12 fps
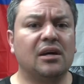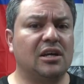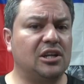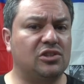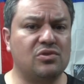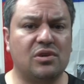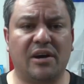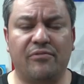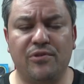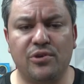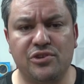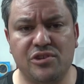It took a
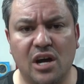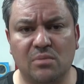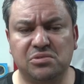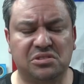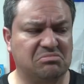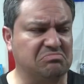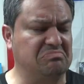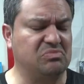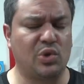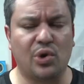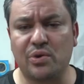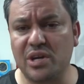few jumps,
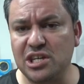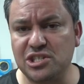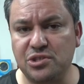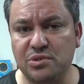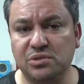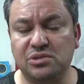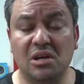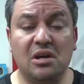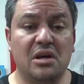no issues.